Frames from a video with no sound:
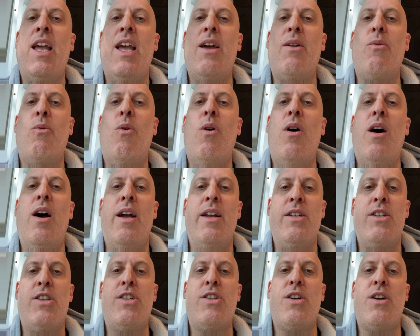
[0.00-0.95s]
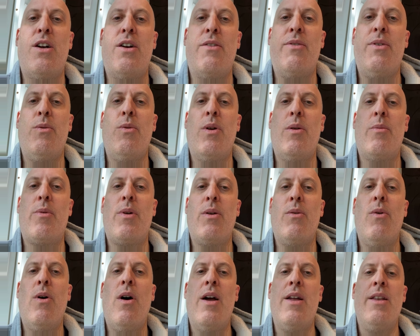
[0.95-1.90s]
and wine, sure, if you want to
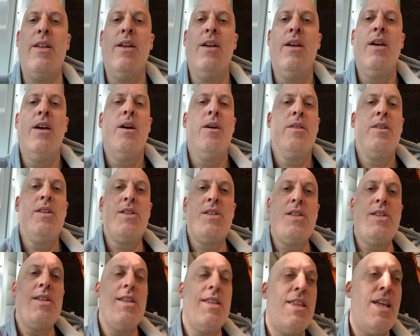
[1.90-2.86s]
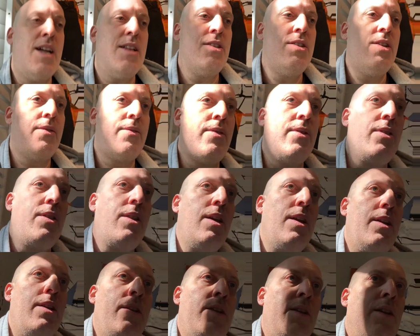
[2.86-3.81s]
bring wine. This isn't that different
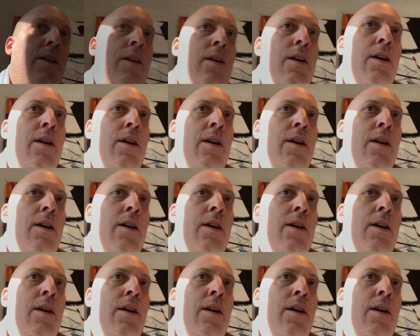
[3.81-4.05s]
than